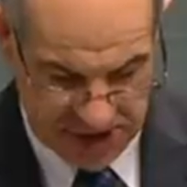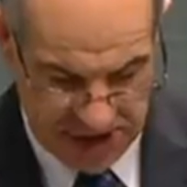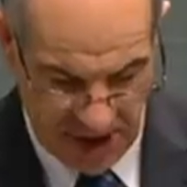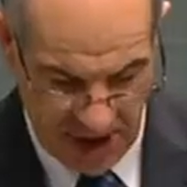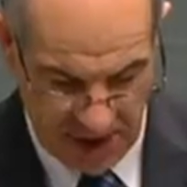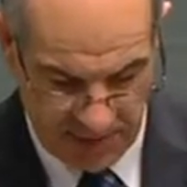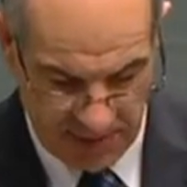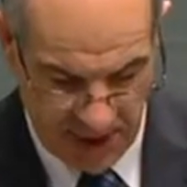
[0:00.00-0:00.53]

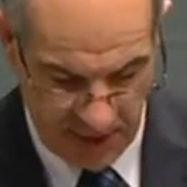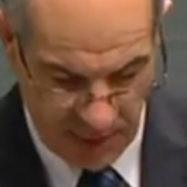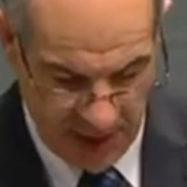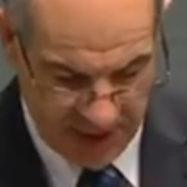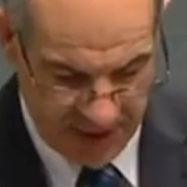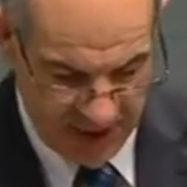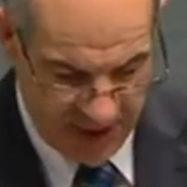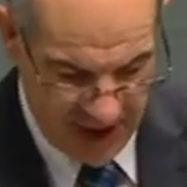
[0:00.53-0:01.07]
signed by
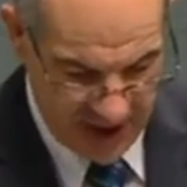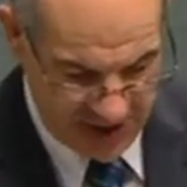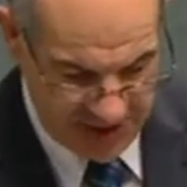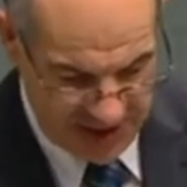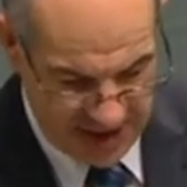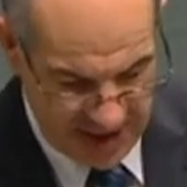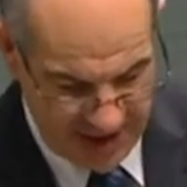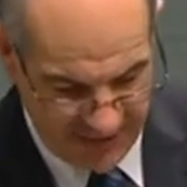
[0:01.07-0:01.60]

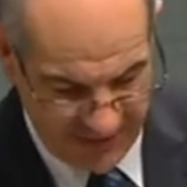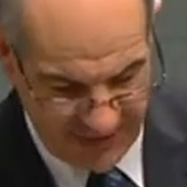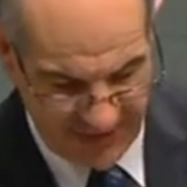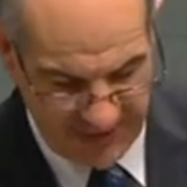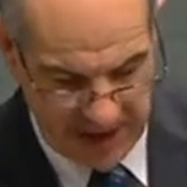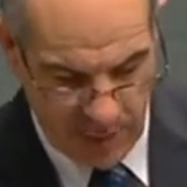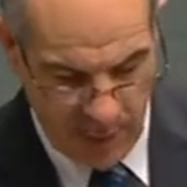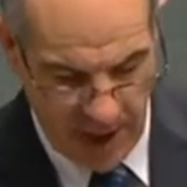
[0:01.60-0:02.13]

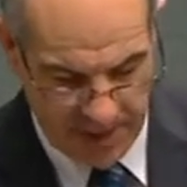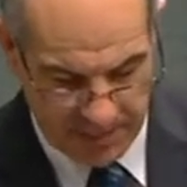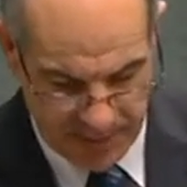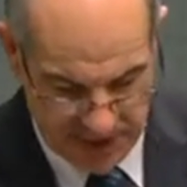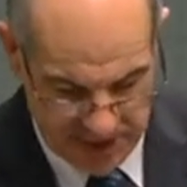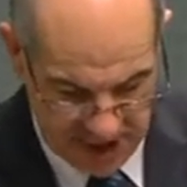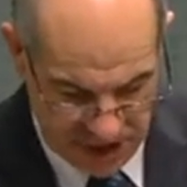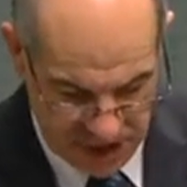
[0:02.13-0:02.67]
1,051
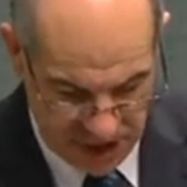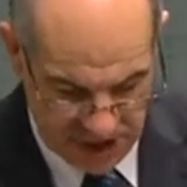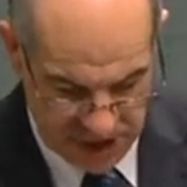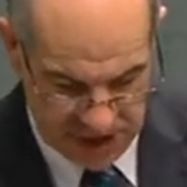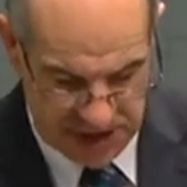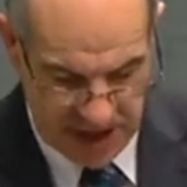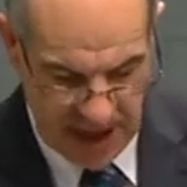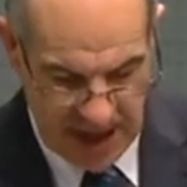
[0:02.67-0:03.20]

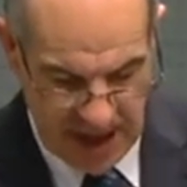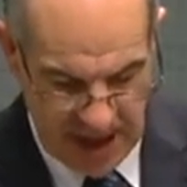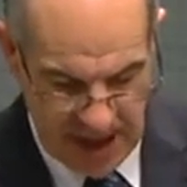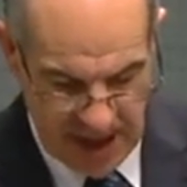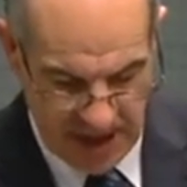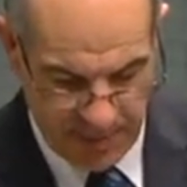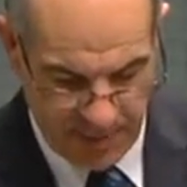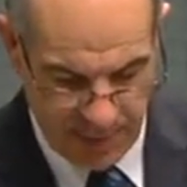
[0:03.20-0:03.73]
petitioners
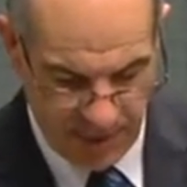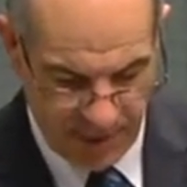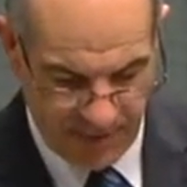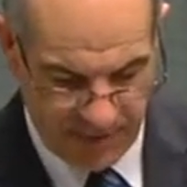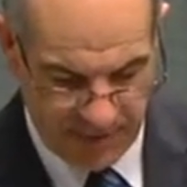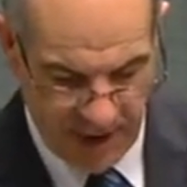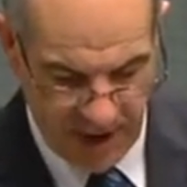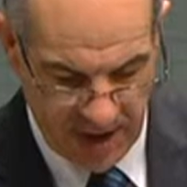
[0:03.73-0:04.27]
and
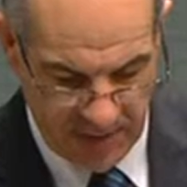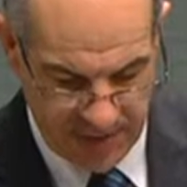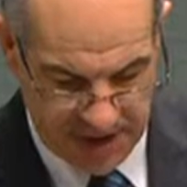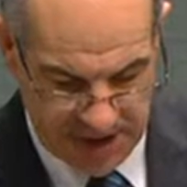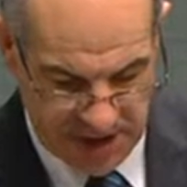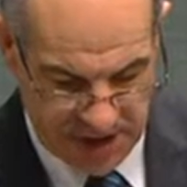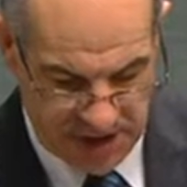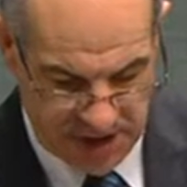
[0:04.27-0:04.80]
approved by the
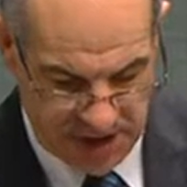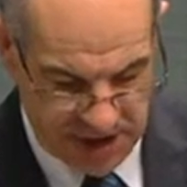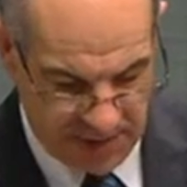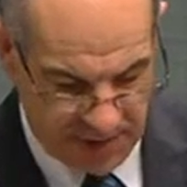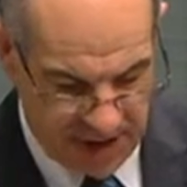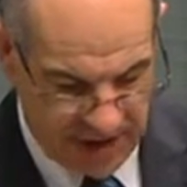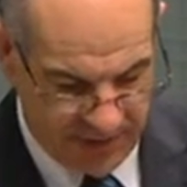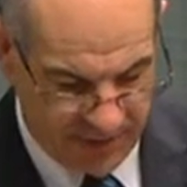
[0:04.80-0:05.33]
Petitions
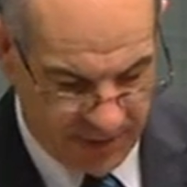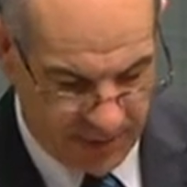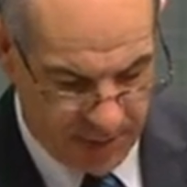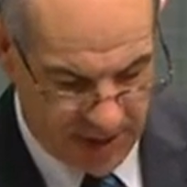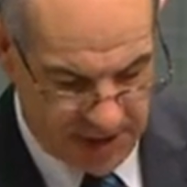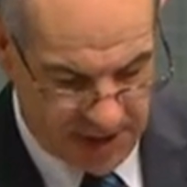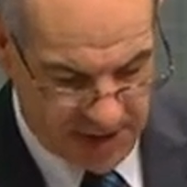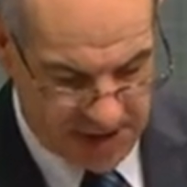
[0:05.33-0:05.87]
Committee for
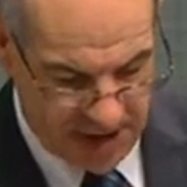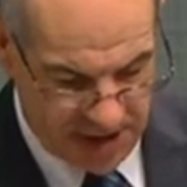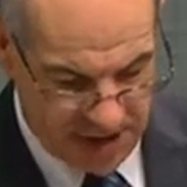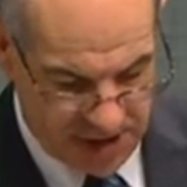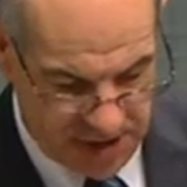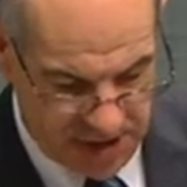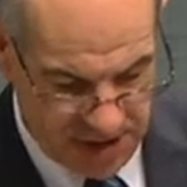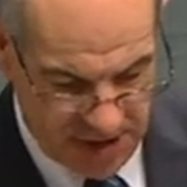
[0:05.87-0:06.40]

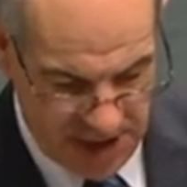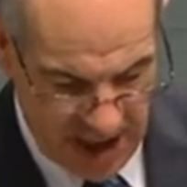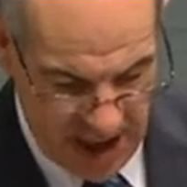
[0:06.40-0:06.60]
presentation to the